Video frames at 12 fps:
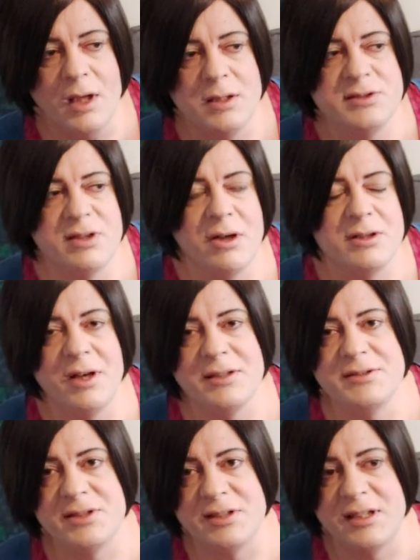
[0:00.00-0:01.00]
So I'd
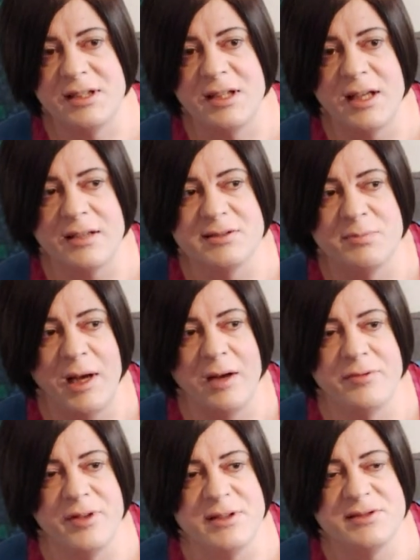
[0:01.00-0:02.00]
like to get some power
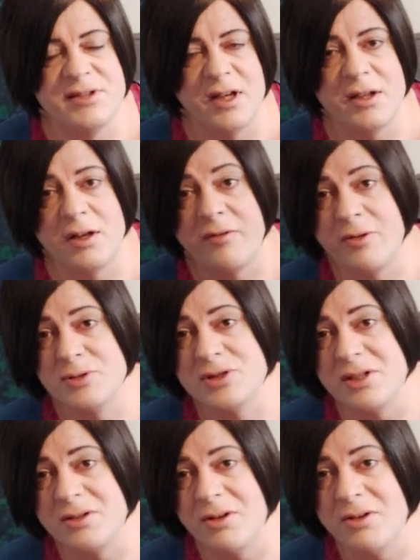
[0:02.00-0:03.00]
feeds done, and I've
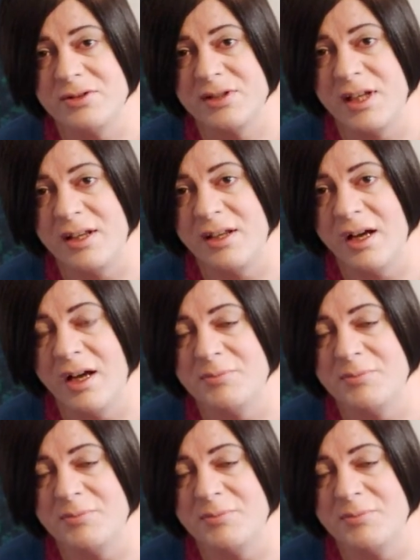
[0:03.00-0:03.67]
also got the